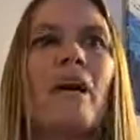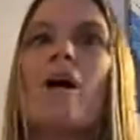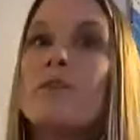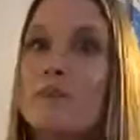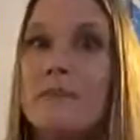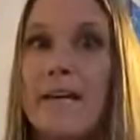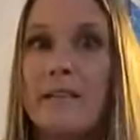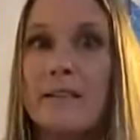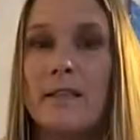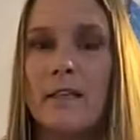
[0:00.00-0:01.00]
other
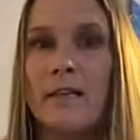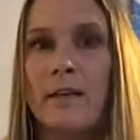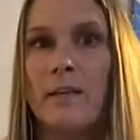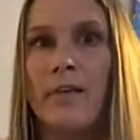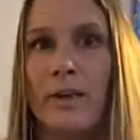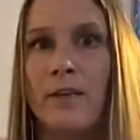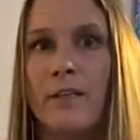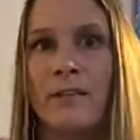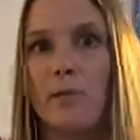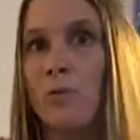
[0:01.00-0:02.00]
states, it
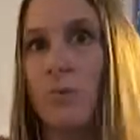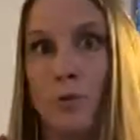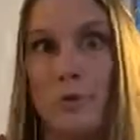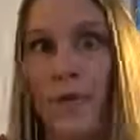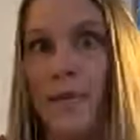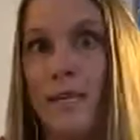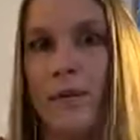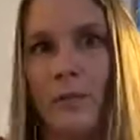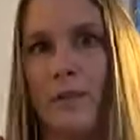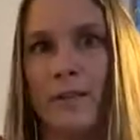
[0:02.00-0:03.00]
varies. You may need
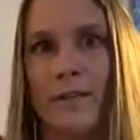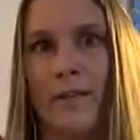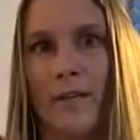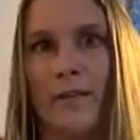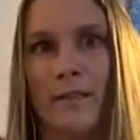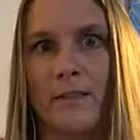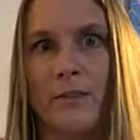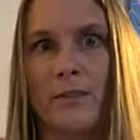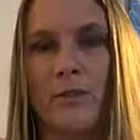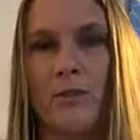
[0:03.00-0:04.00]
a real estate
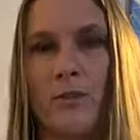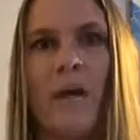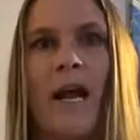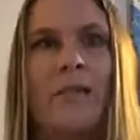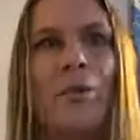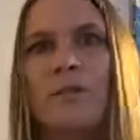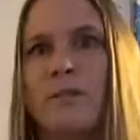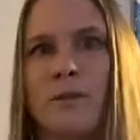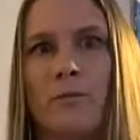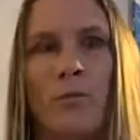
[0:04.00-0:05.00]
license to do it. I know in
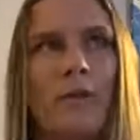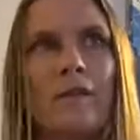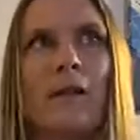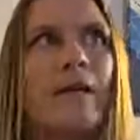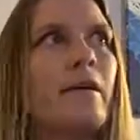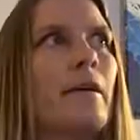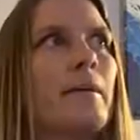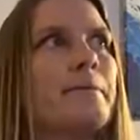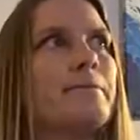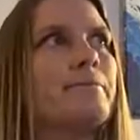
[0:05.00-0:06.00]
certain ones like
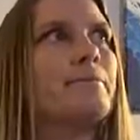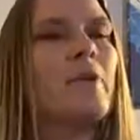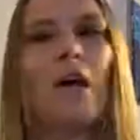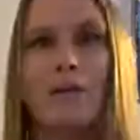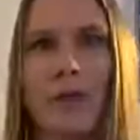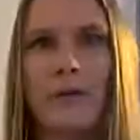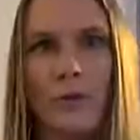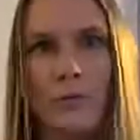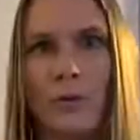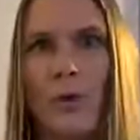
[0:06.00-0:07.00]
Colorado,
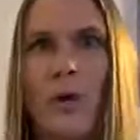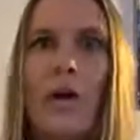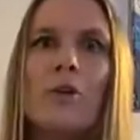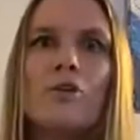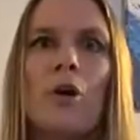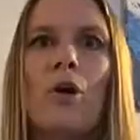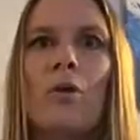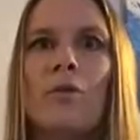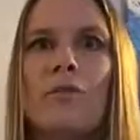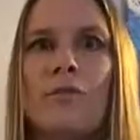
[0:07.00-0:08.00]
you do.
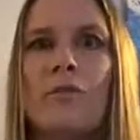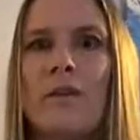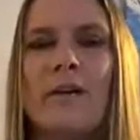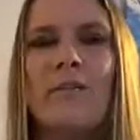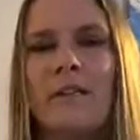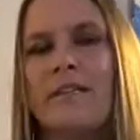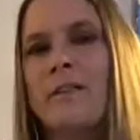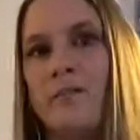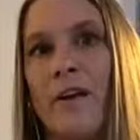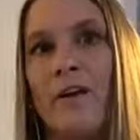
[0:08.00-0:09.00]
So it
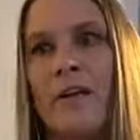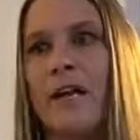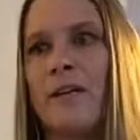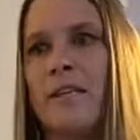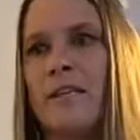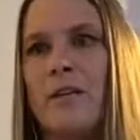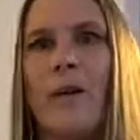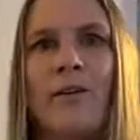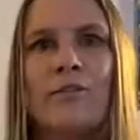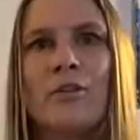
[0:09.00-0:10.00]
does vary. And I think that
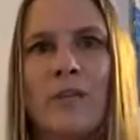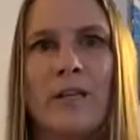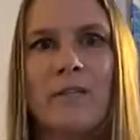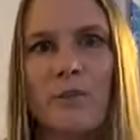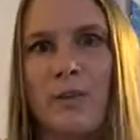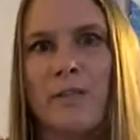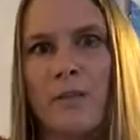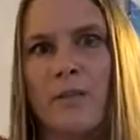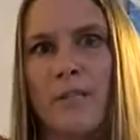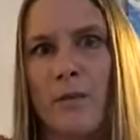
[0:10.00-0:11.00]
you have to look into it
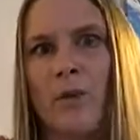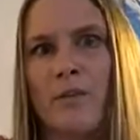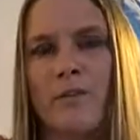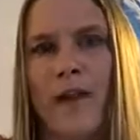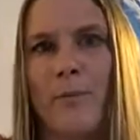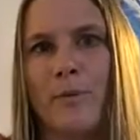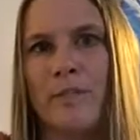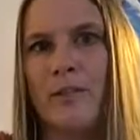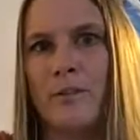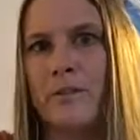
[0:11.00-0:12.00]
to see what that
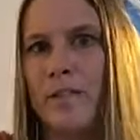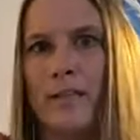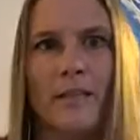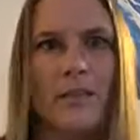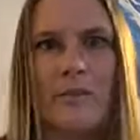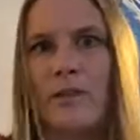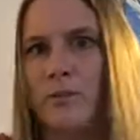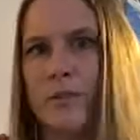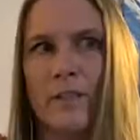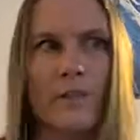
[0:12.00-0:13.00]
particular state that you're
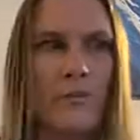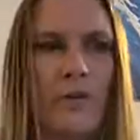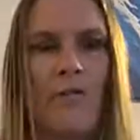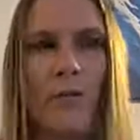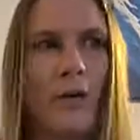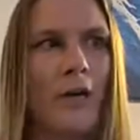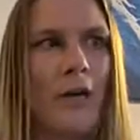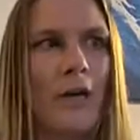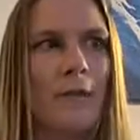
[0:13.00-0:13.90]
interested in doing it for